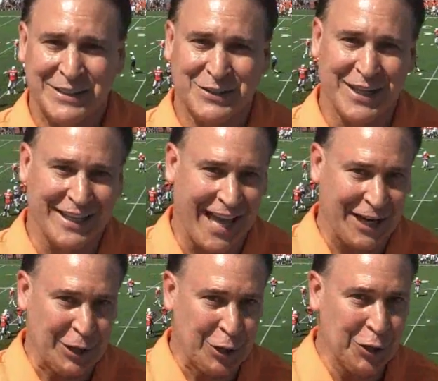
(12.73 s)
see a
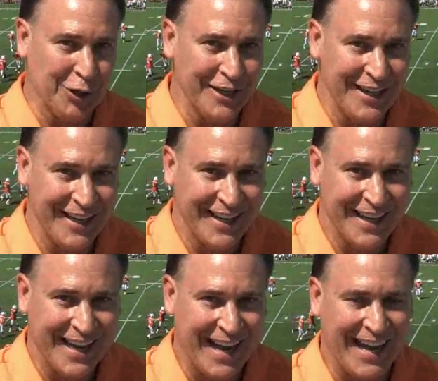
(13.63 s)
lot of good
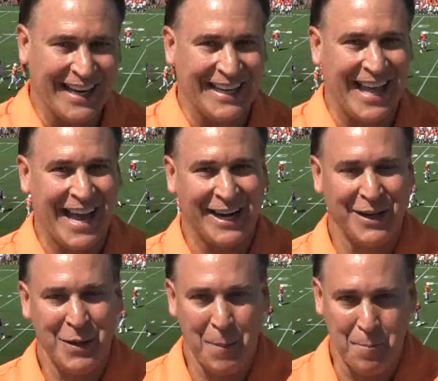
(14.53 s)
and a lot
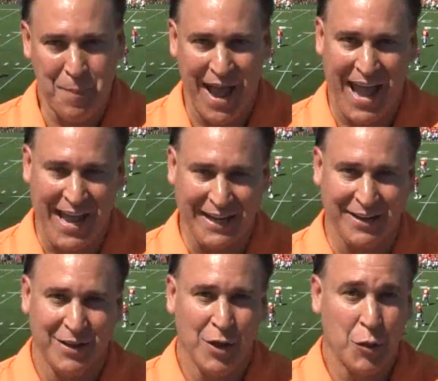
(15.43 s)
of bad.
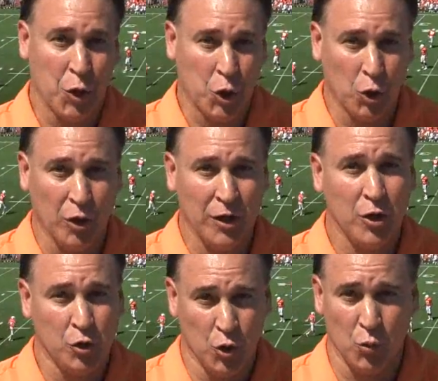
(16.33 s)
A good
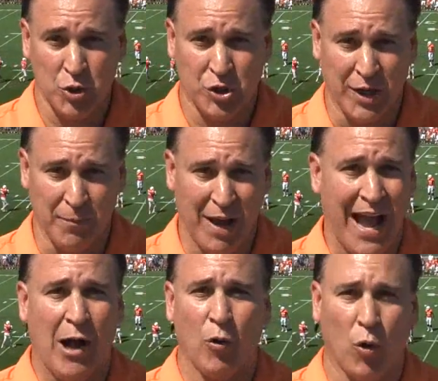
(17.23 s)
new regime.
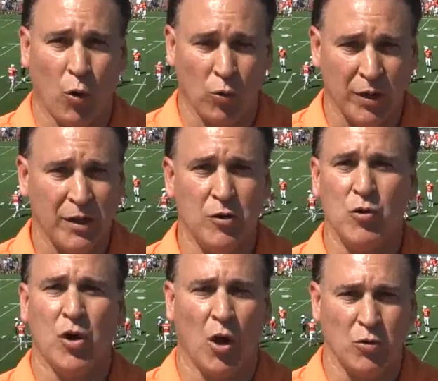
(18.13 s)
Al Golden,
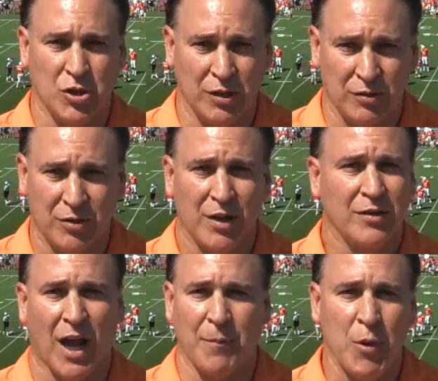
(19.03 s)
new coaches.
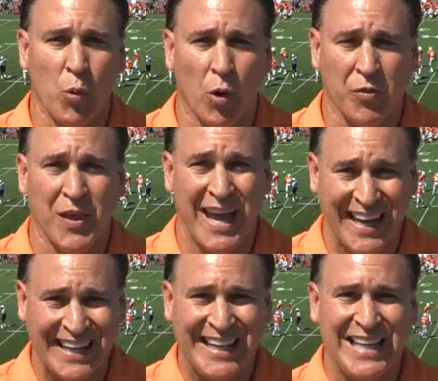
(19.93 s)
It's got to be worth
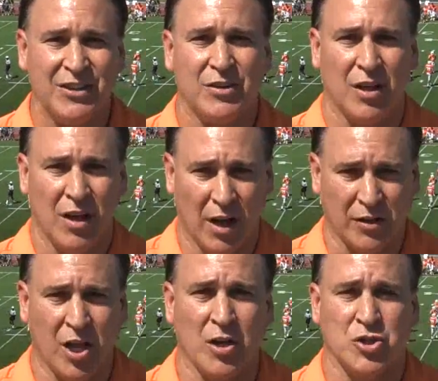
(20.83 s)
at least a
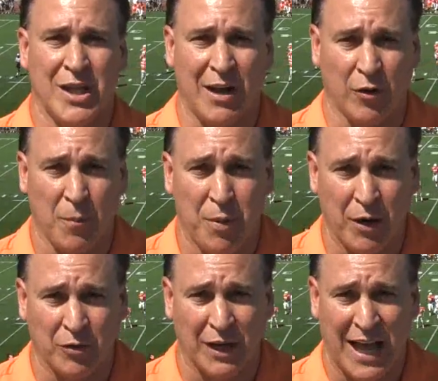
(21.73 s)
touchdown
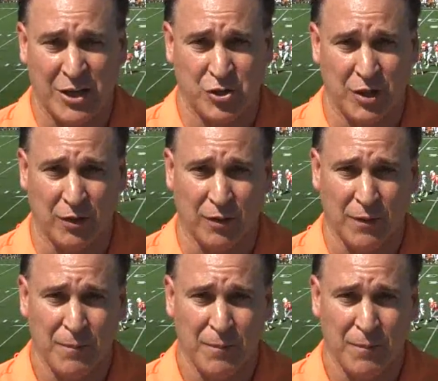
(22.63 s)
compared to last year.